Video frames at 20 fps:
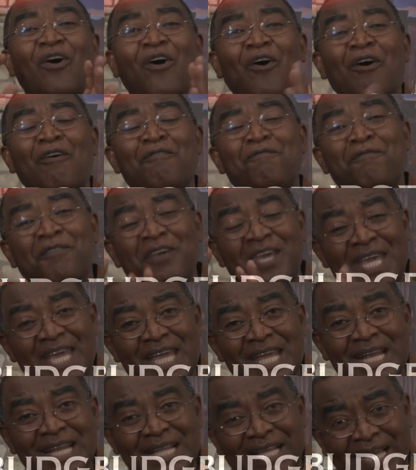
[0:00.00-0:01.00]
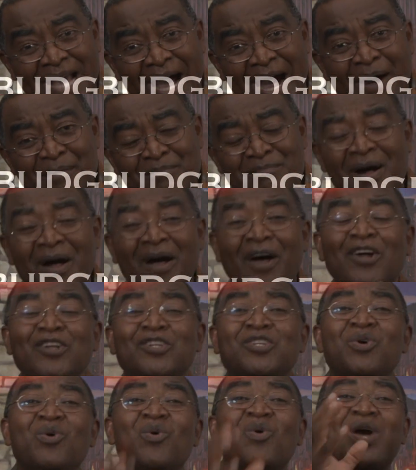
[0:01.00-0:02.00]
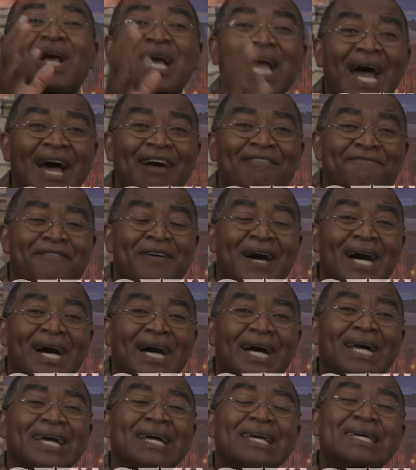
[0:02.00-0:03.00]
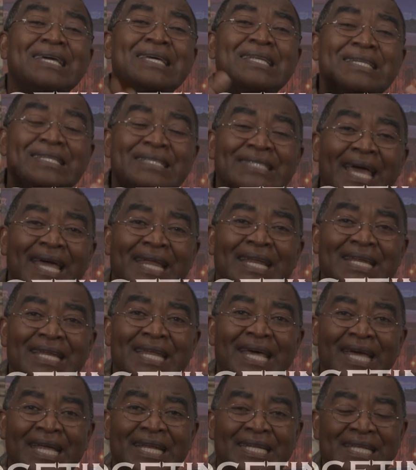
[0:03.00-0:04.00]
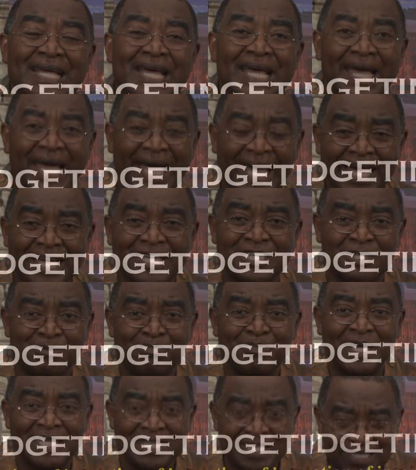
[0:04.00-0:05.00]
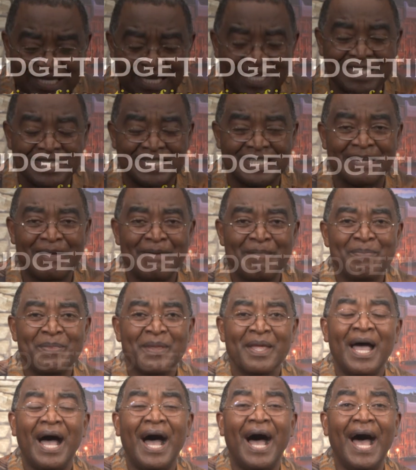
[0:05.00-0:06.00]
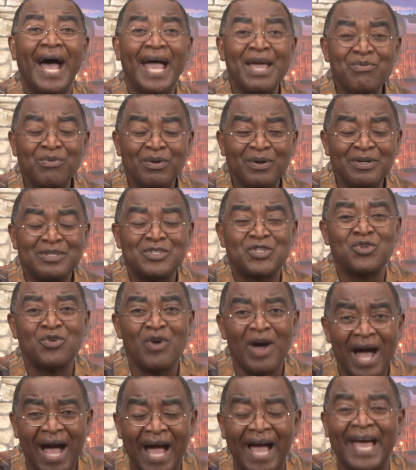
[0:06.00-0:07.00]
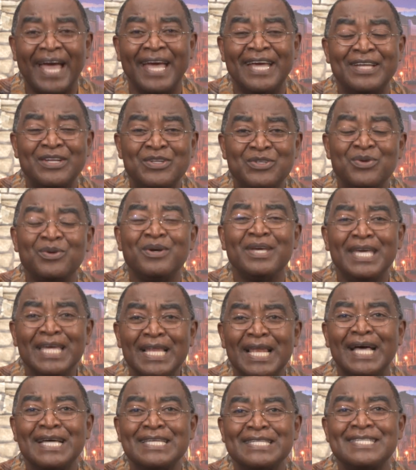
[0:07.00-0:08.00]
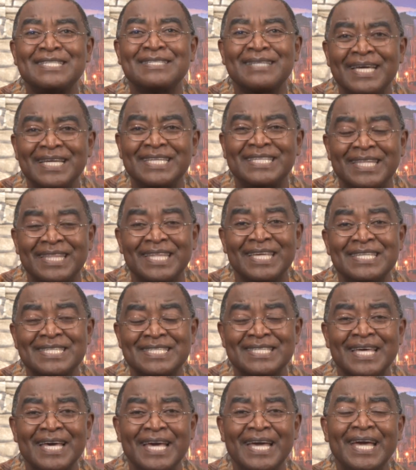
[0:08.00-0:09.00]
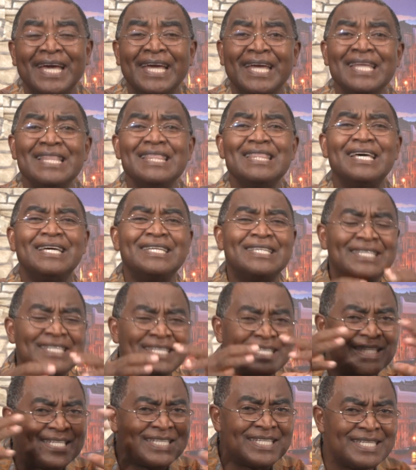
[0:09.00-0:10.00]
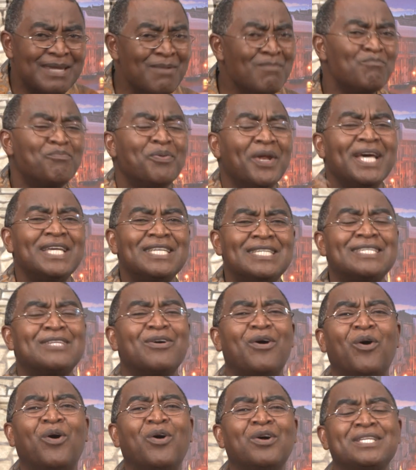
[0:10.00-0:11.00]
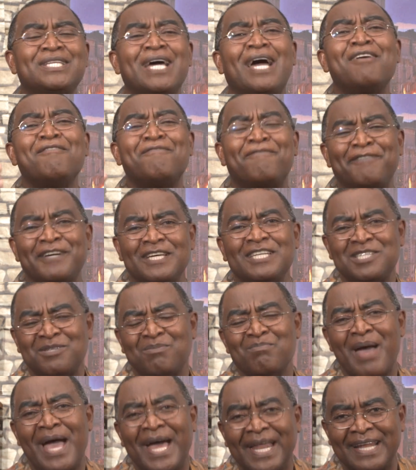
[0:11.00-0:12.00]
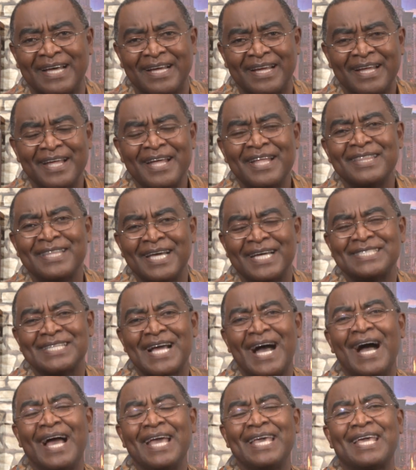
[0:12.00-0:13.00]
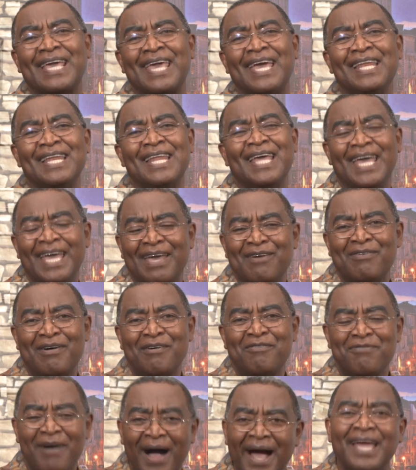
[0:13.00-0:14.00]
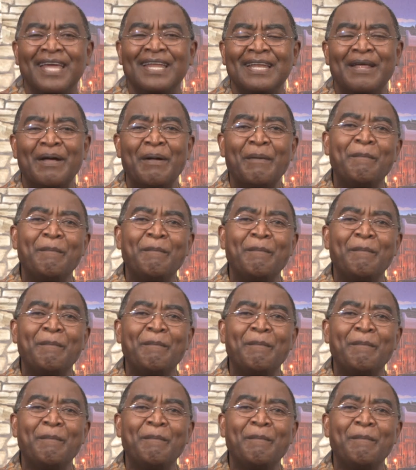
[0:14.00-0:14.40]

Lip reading: of income to cover intended expenses. I will try to illustrate this in the simplest or diverse manner that I can ever find.